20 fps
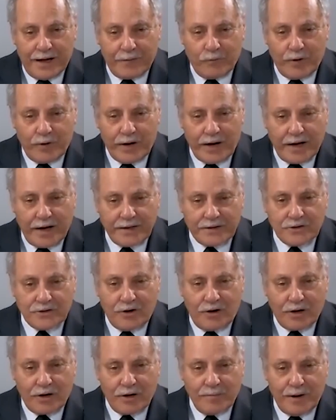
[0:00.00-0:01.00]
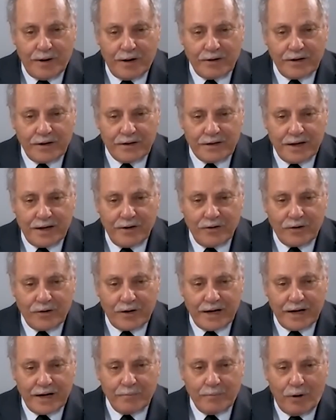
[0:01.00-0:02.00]
And when I talk about it, I
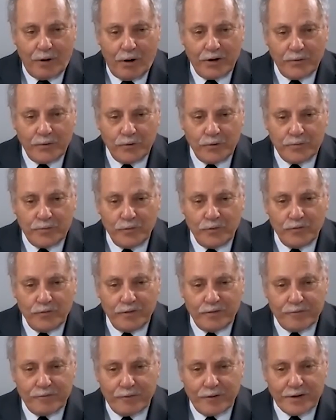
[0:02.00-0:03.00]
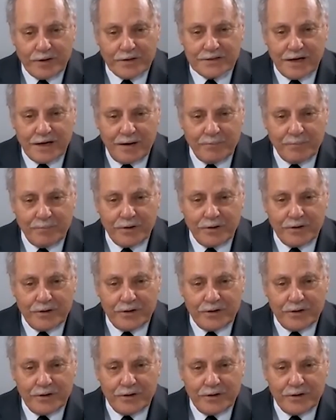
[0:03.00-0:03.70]
look at a Bollywood movie, for example.